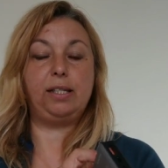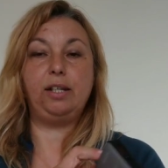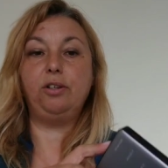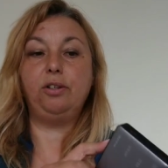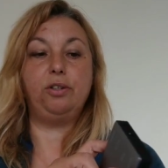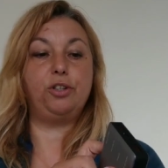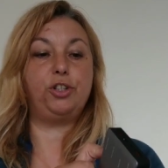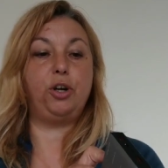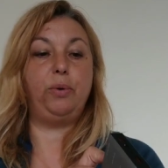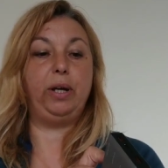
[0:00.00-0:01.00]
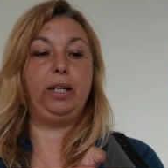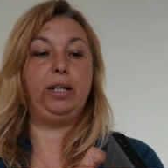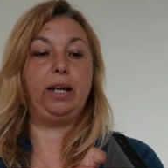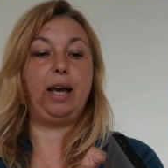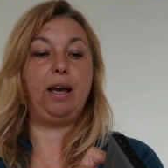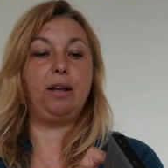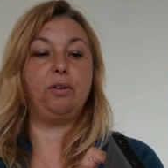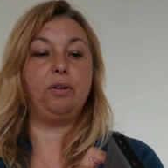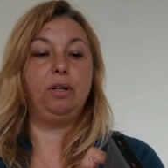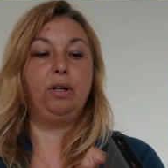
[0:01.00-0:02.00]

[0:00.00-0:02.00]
it's still showing at uh,